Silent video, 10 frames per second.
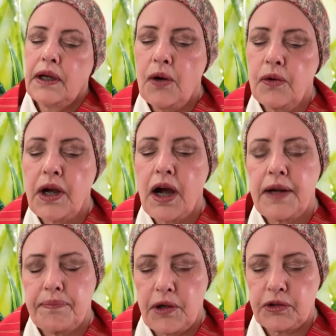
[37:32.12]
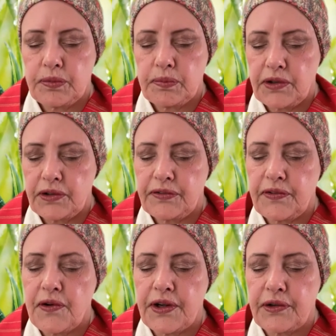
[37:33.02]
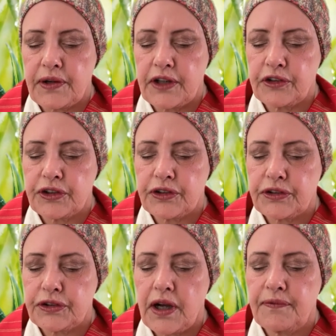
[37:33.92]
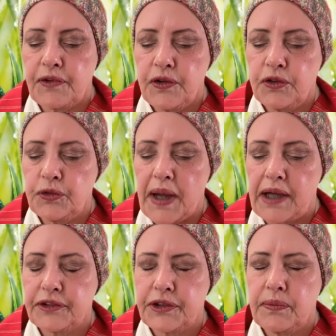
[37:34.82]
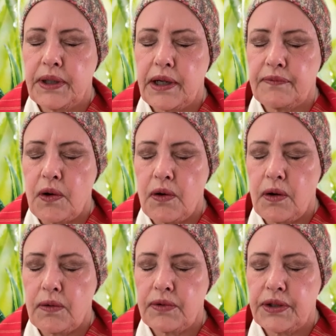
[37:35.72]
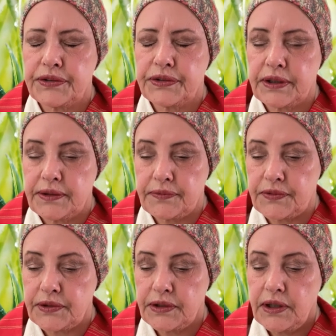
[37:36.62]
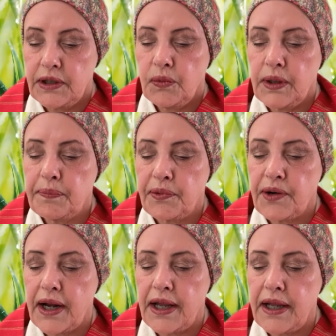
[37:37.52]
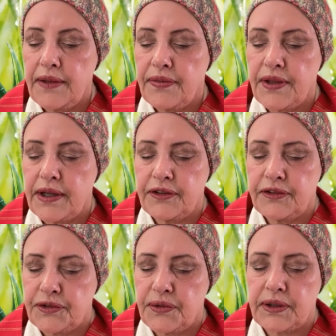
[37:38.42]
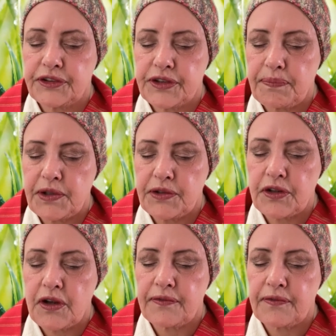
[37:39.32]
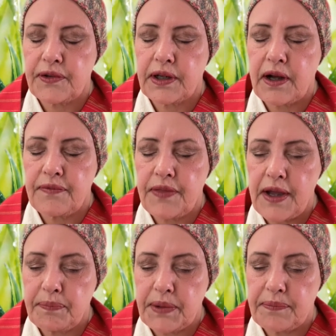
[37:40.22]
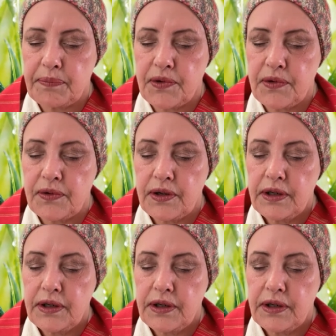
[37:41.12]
O God, most merciful and gracious, of whose bounty we have all received, we pray thee to accept this offering of thy people.